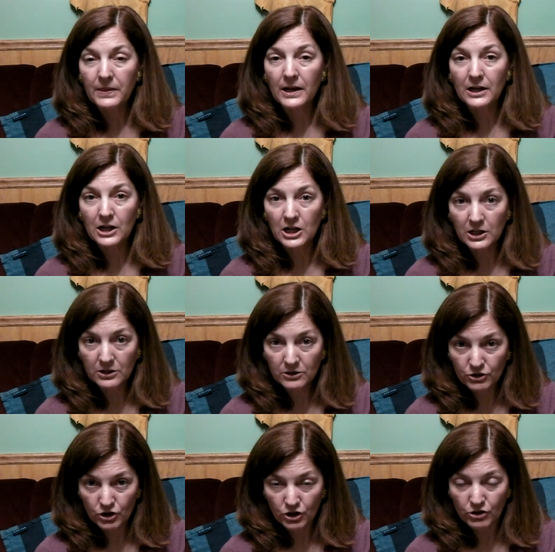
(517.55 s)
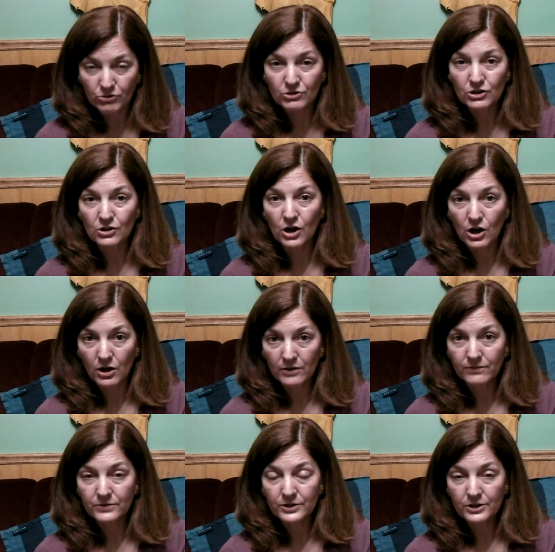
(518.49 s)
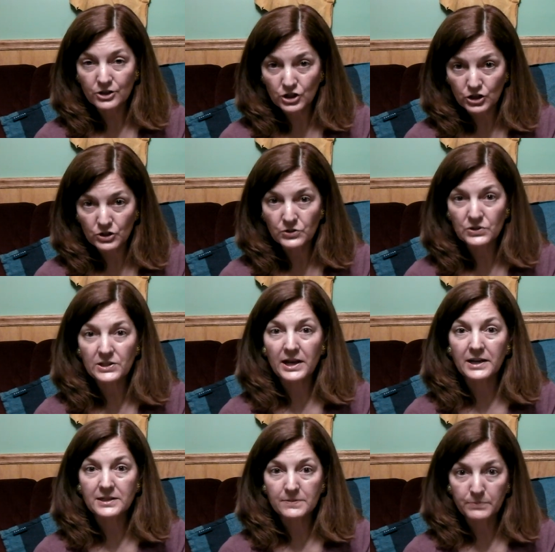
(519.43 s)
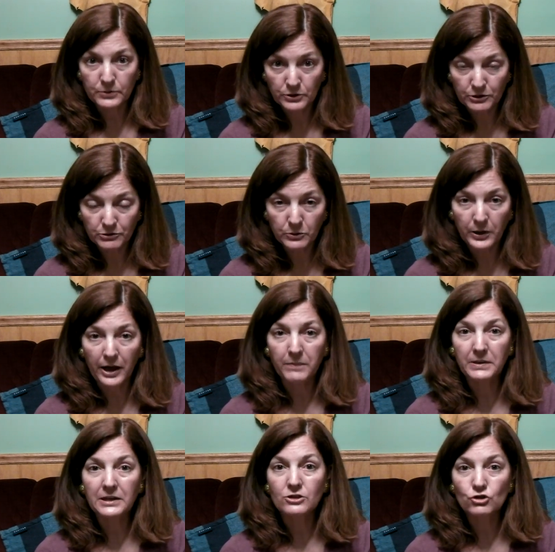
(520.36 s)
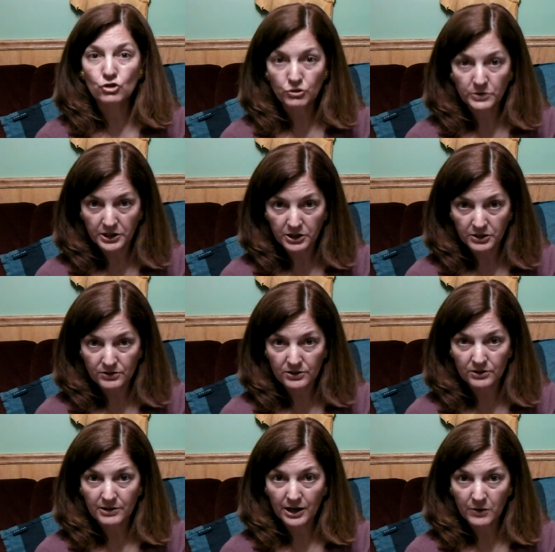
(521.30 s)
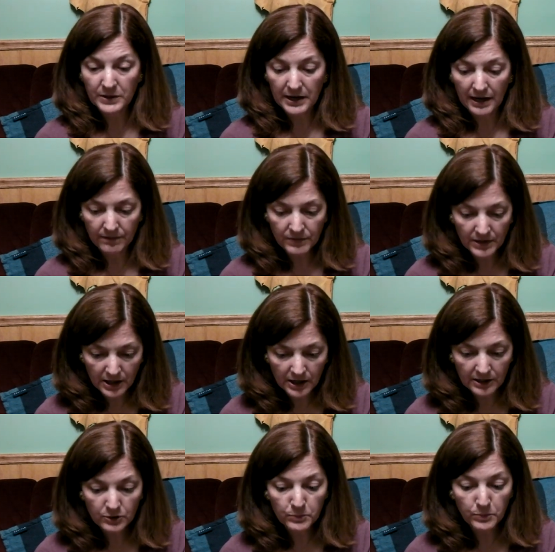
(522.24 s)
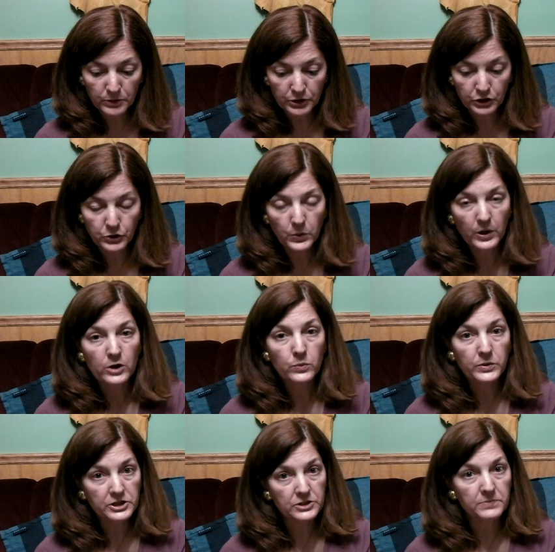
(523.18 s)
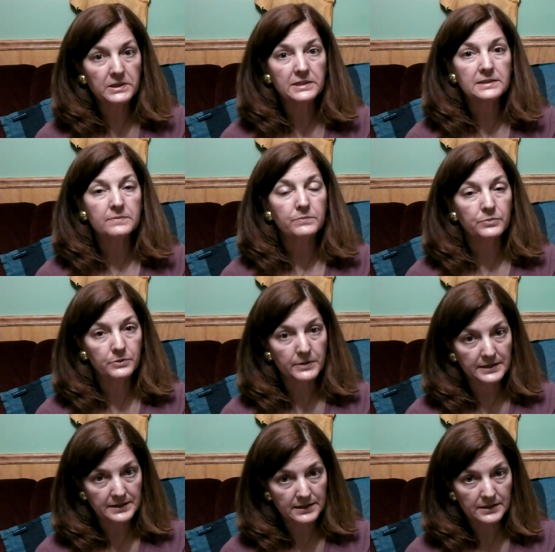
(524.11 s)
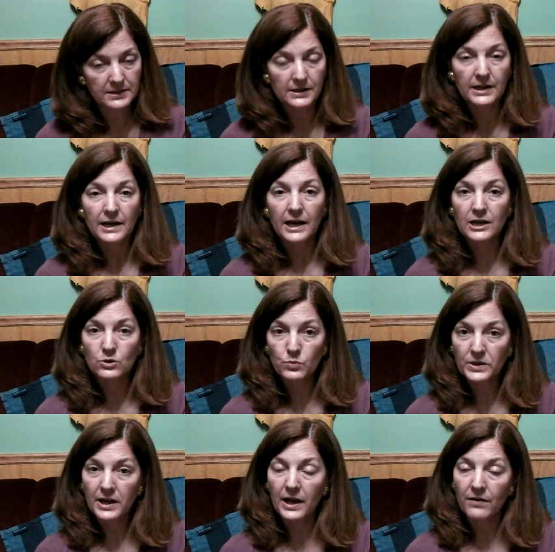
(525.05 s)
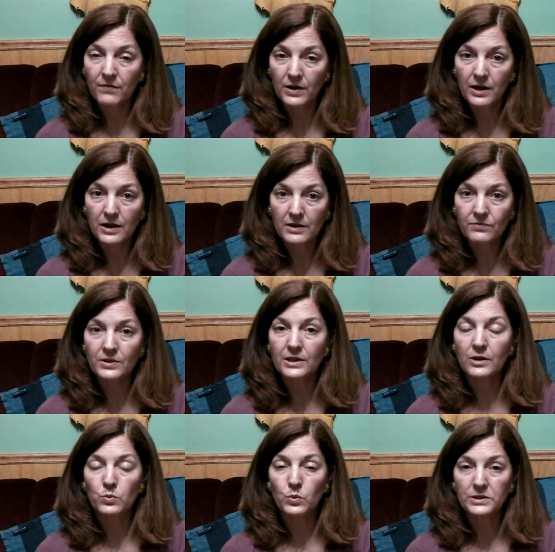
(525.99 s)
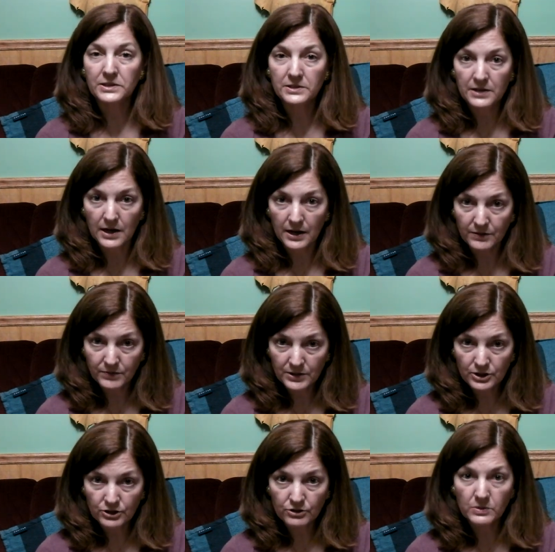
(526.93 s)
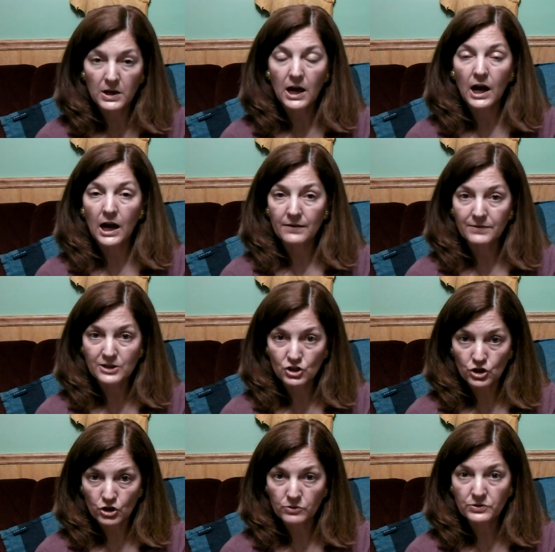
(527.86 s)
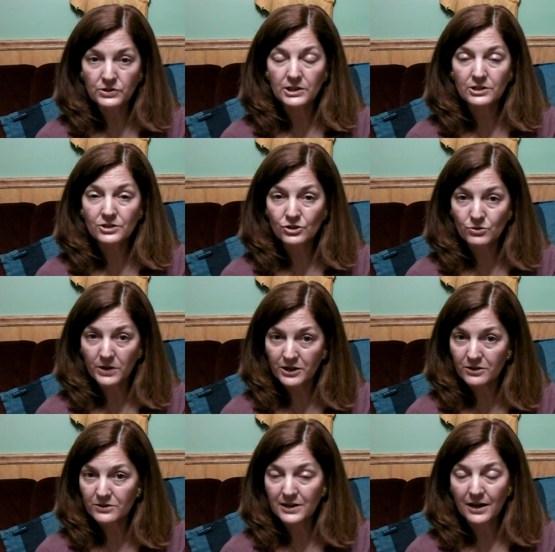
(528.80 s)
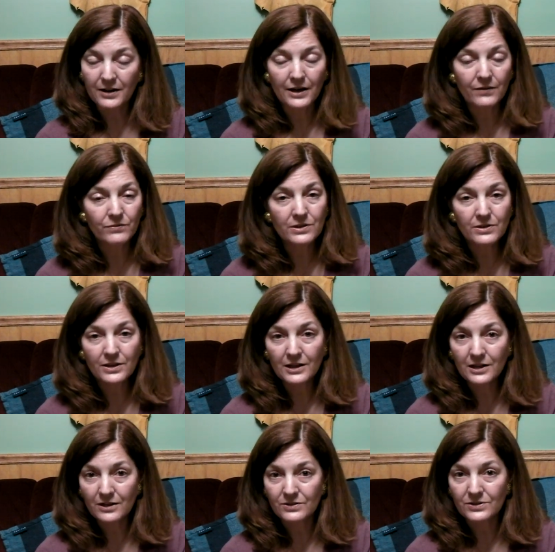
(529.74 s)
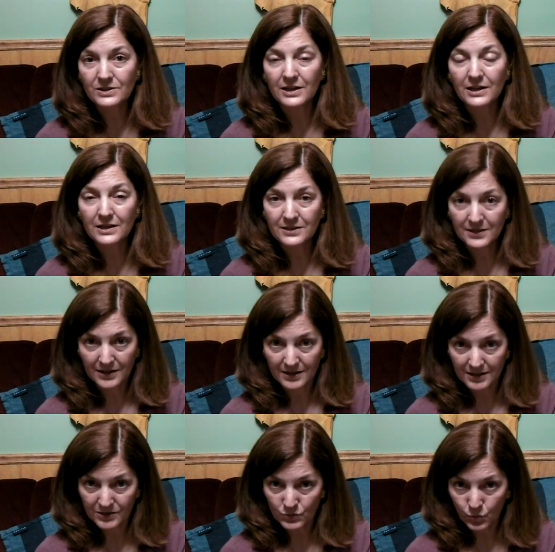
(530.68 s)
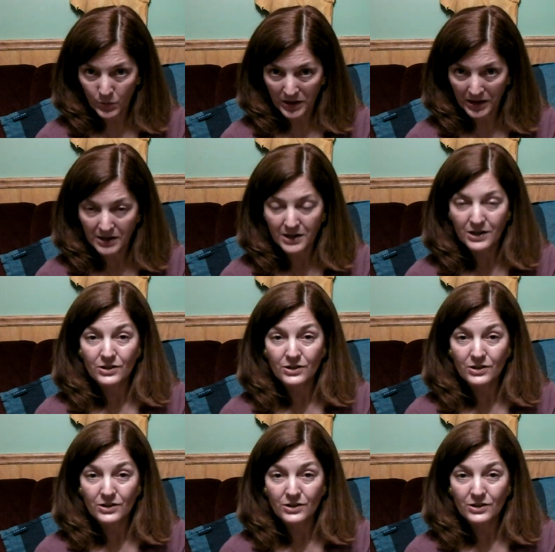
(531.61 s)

that color codes are often used as programming triggers. So now we have the color blue, which means present, and we have ivy. And what does ivy do? Ivy chokes and strangles out everything else that is in its way.